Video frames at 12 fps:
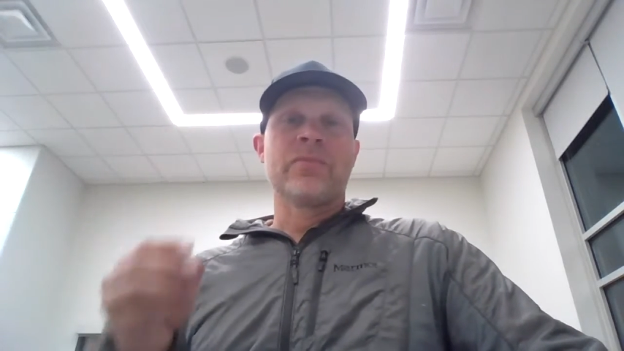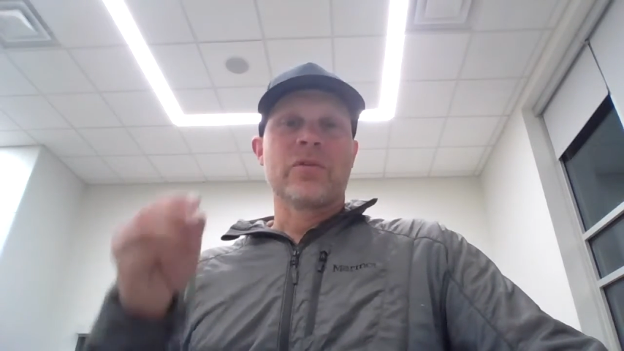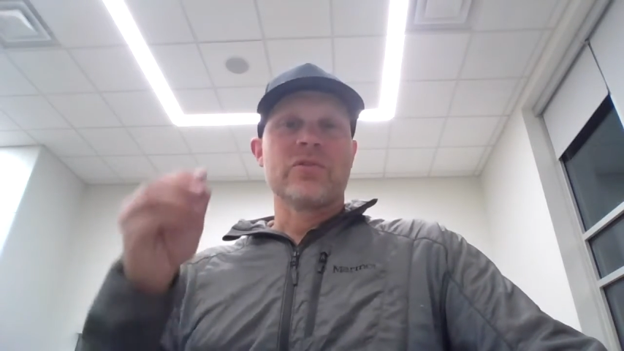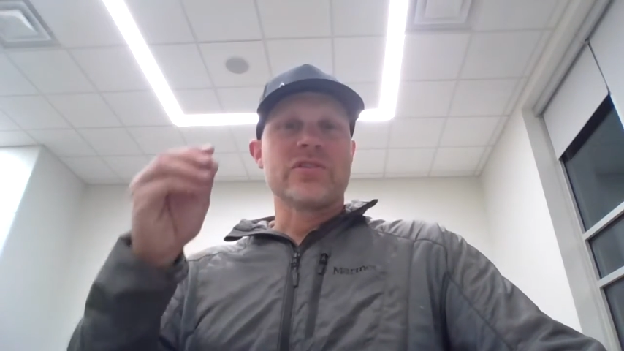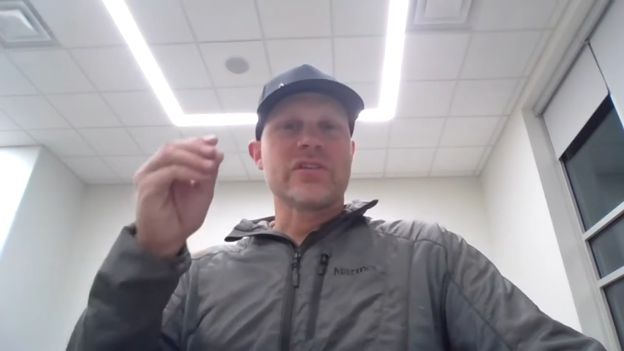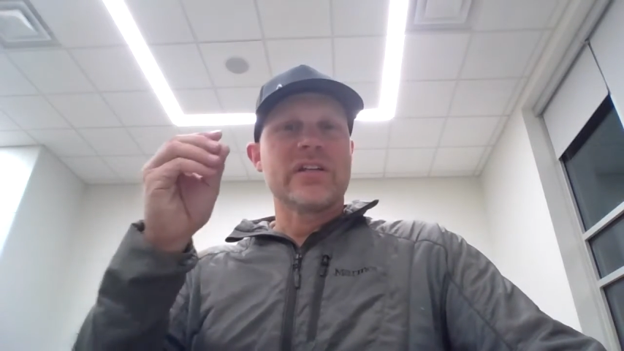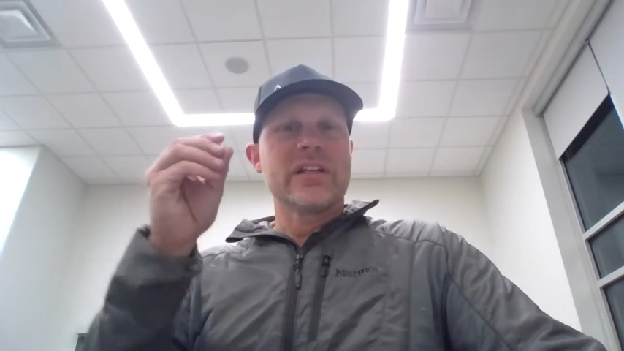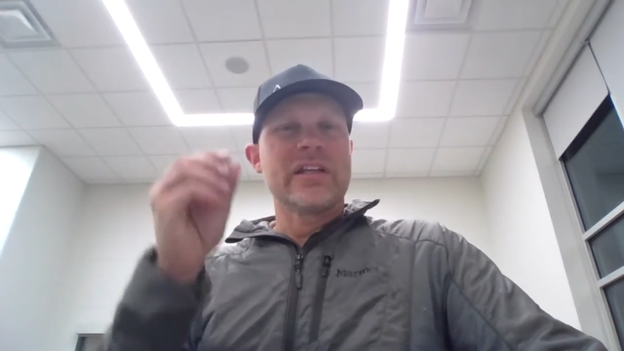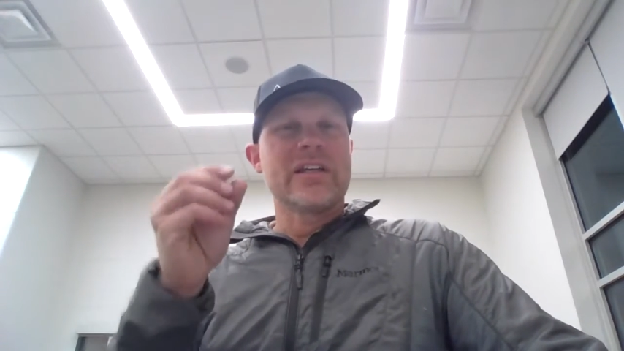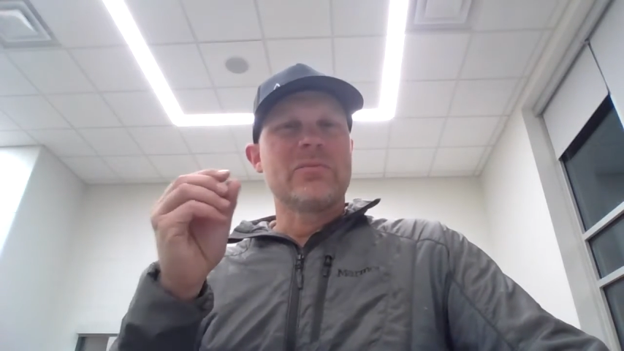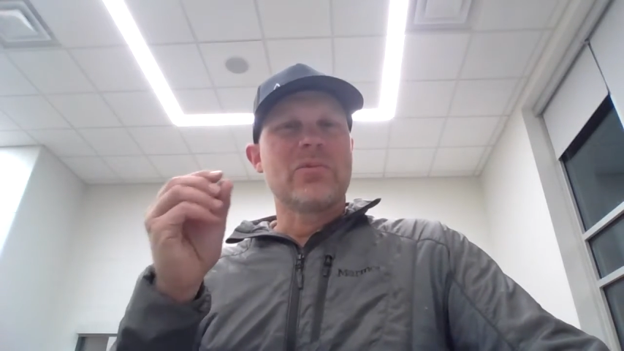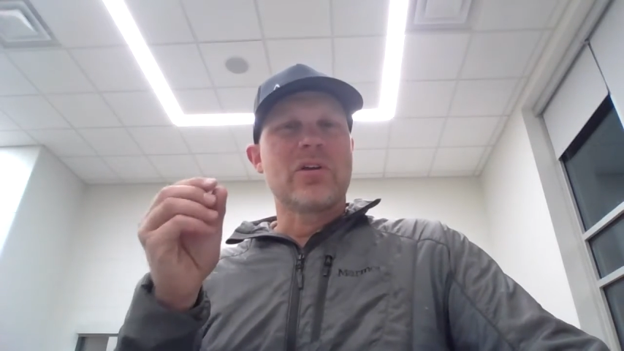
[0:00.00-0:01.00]
which is going to get
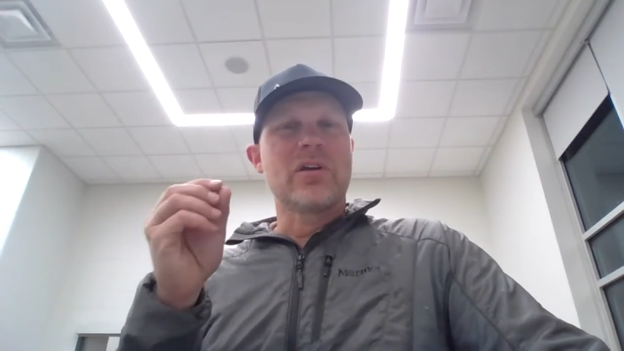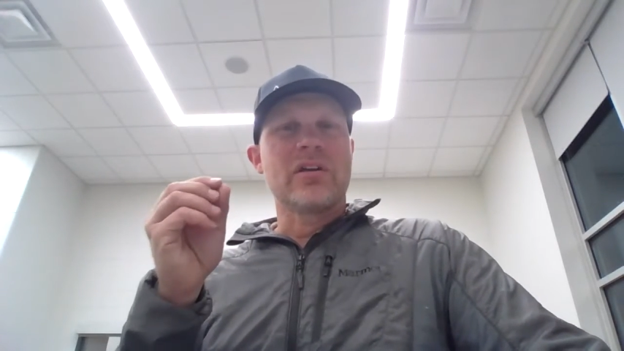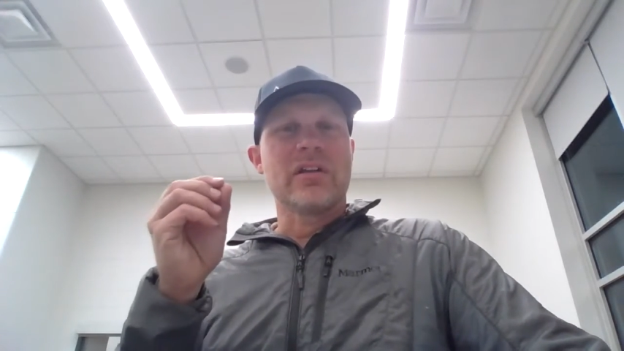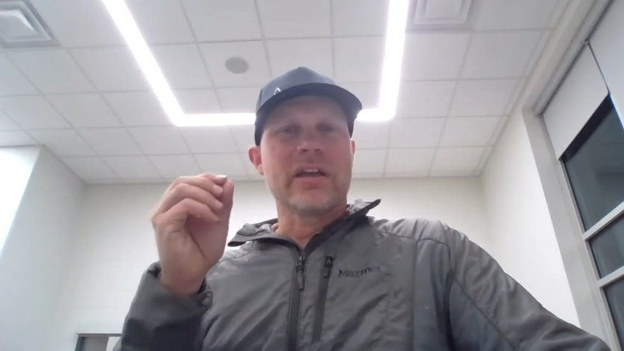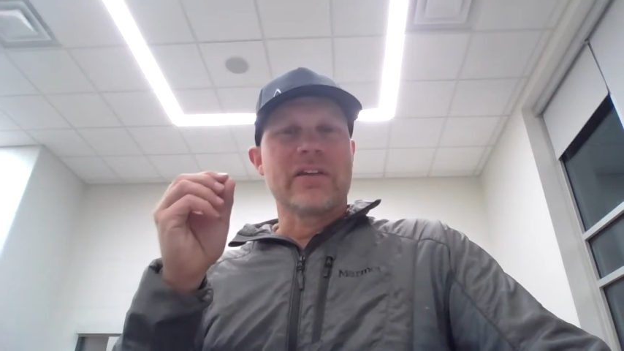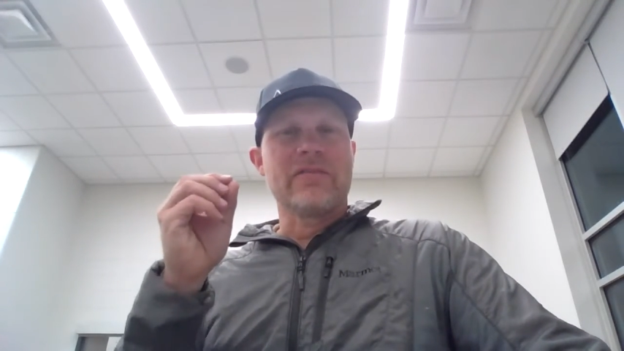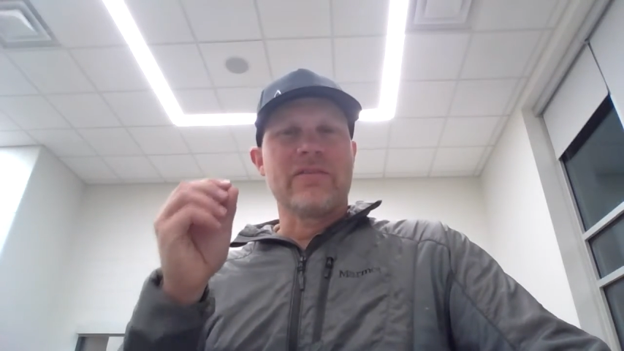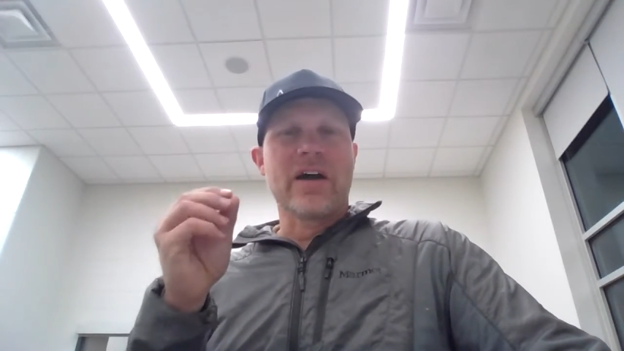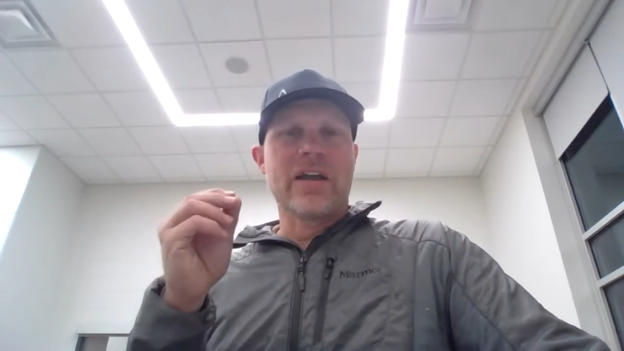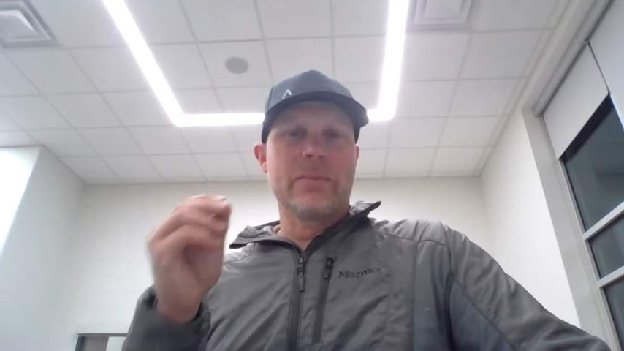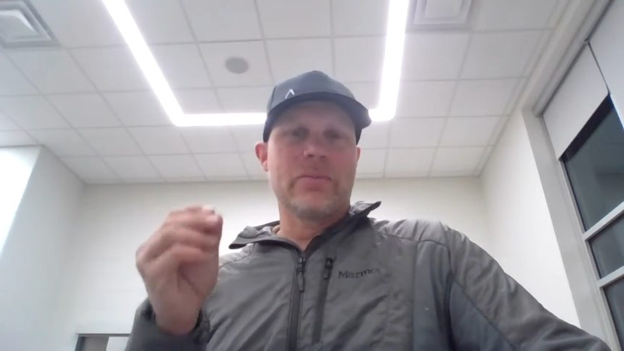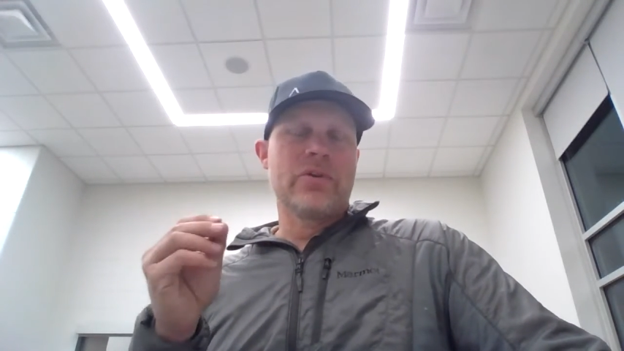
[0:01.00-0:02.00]
into more
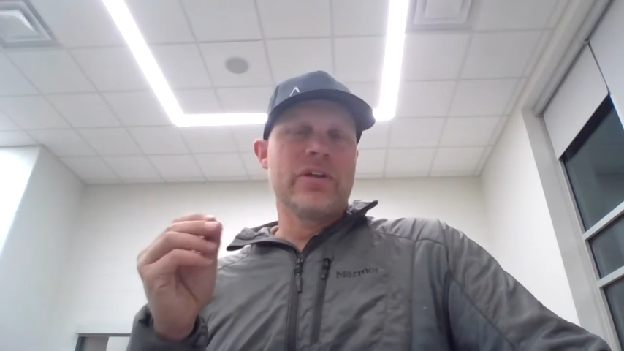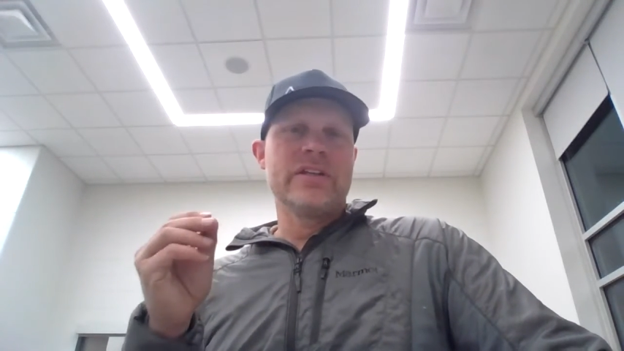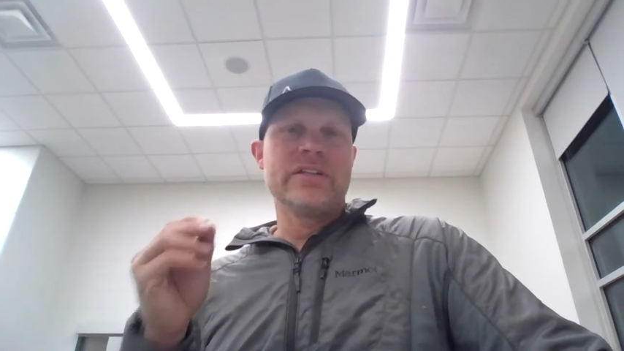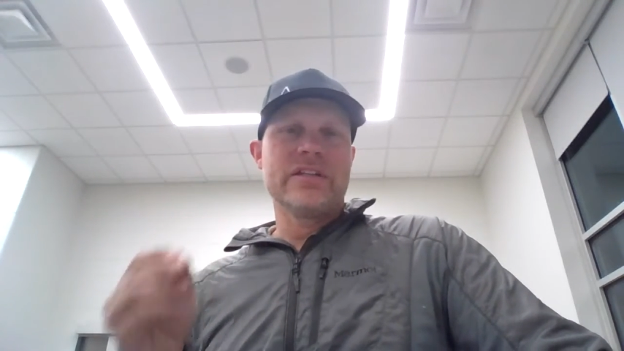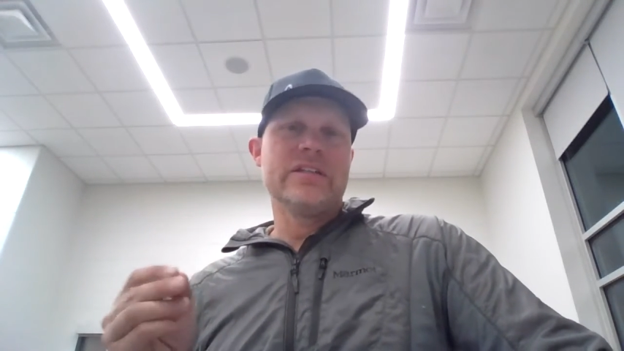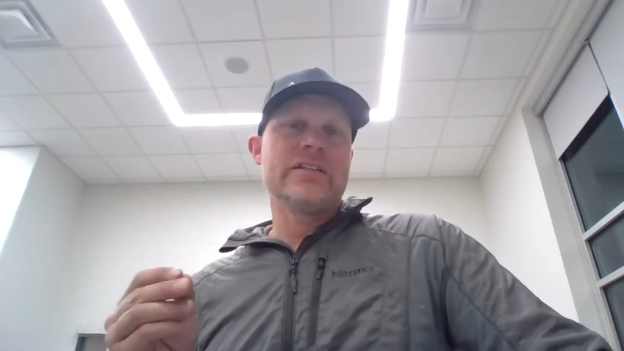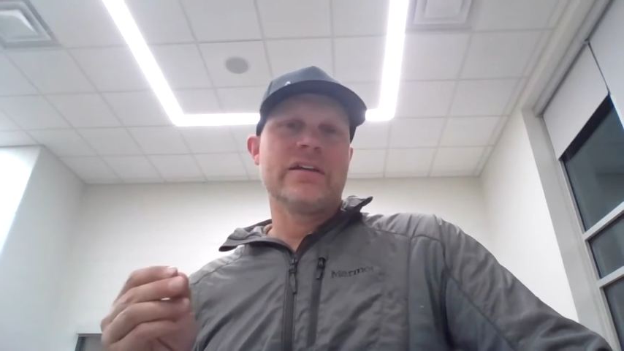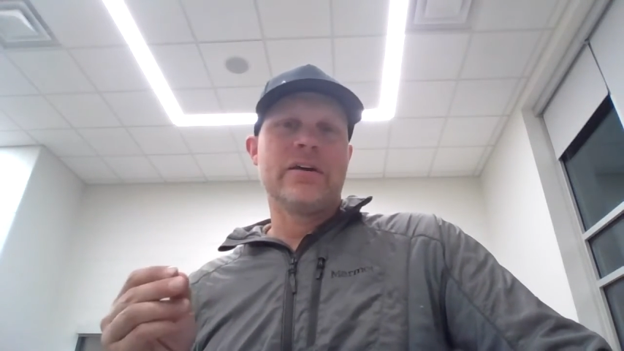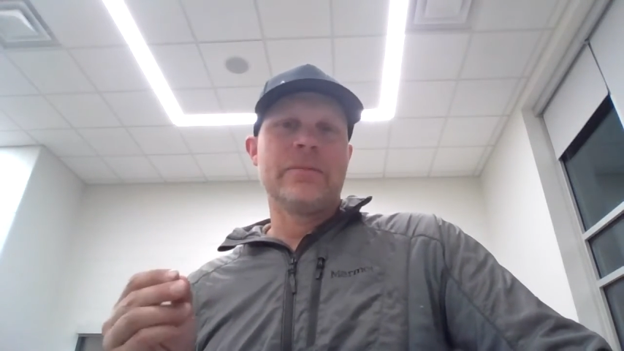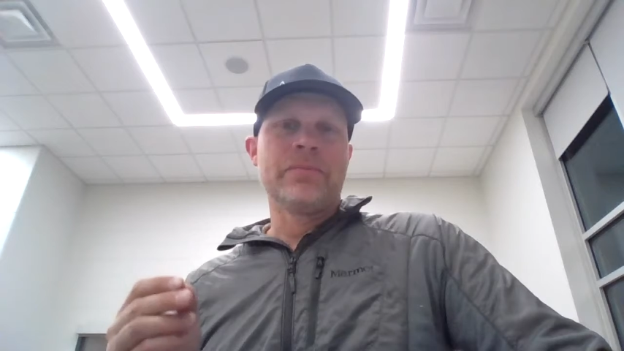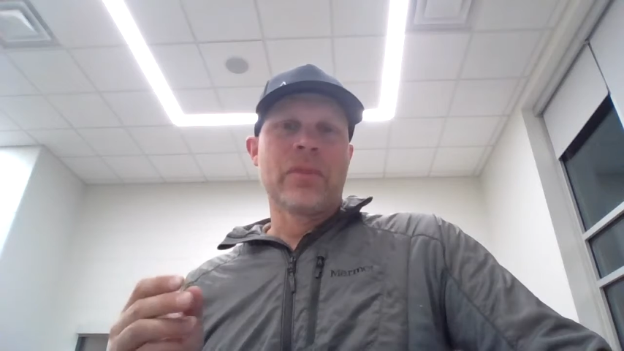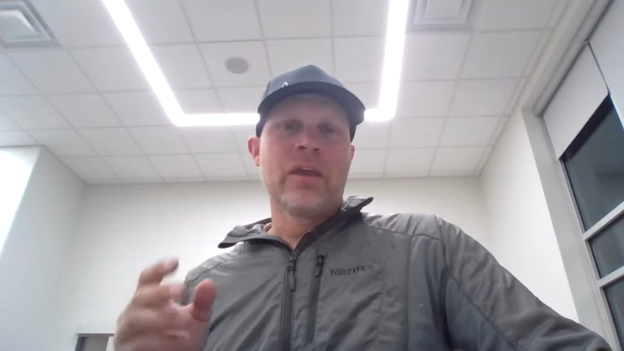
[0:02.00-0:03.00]
fine print detail.